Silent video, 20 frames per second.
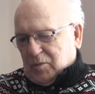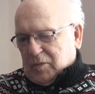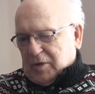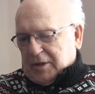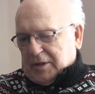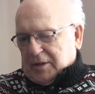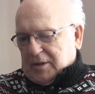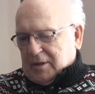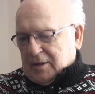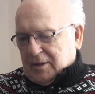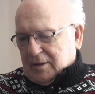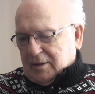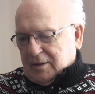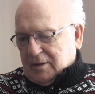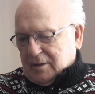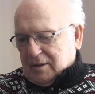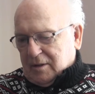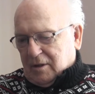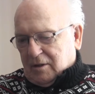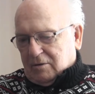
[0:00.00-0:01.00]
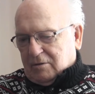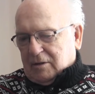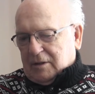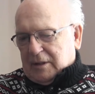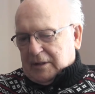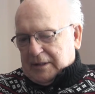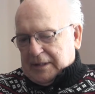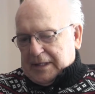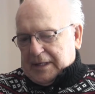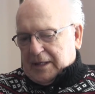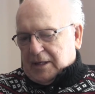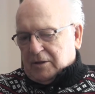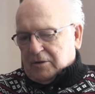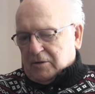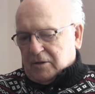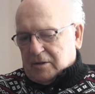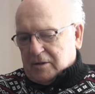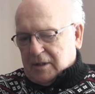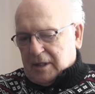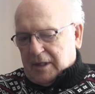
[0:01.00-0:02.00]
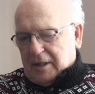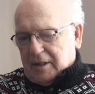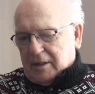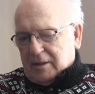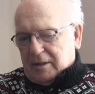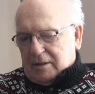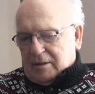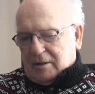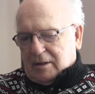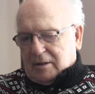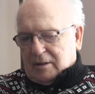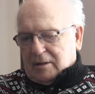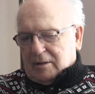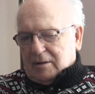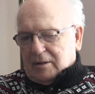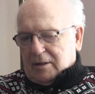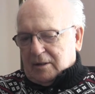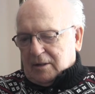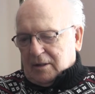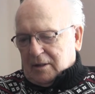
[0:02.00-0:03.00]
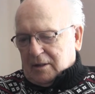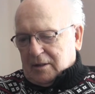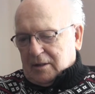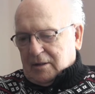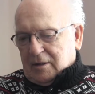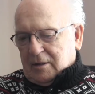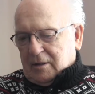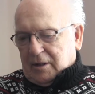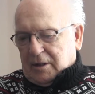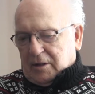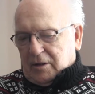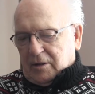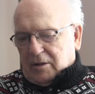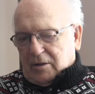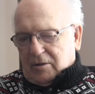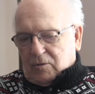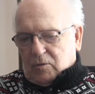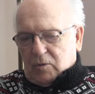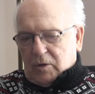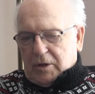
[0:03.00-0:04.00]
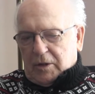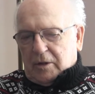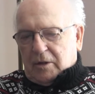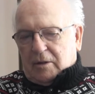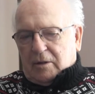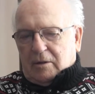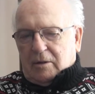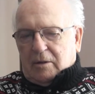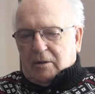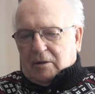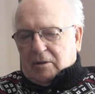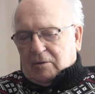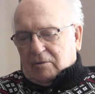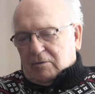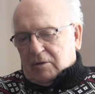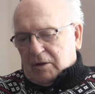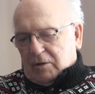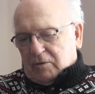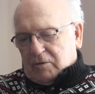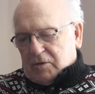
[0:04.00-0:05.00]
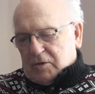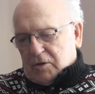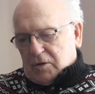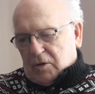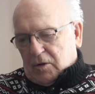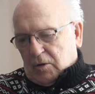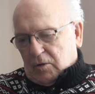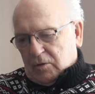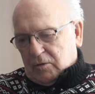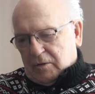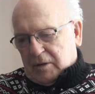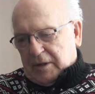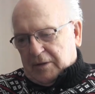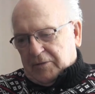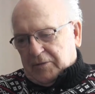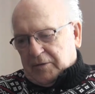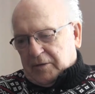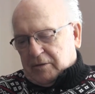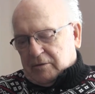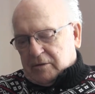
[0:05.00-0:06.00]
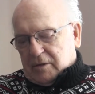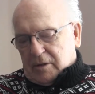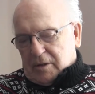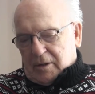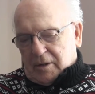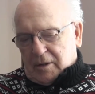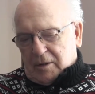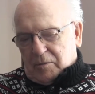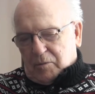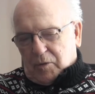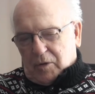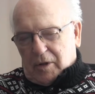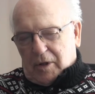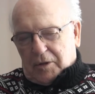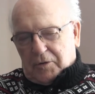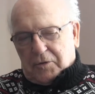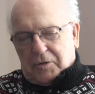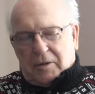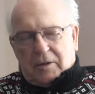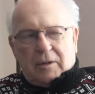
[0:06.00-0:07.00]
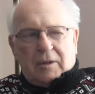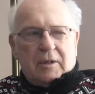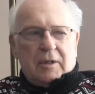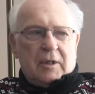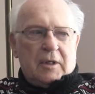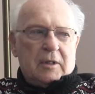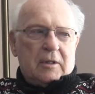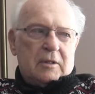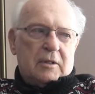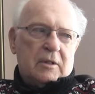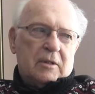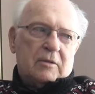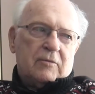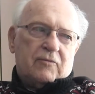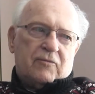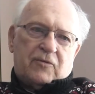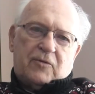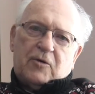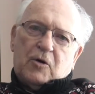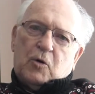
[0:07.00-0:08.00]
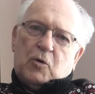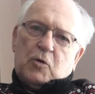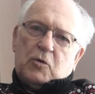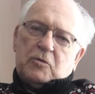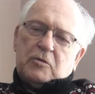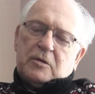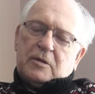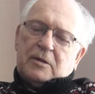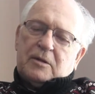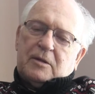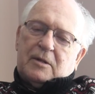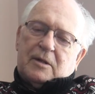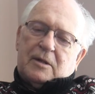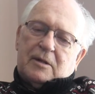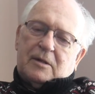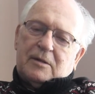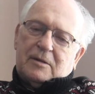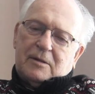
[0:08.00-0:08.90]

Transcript: But no, on the outside, in the winter, or when it was cold enough, there was a depression that froze, and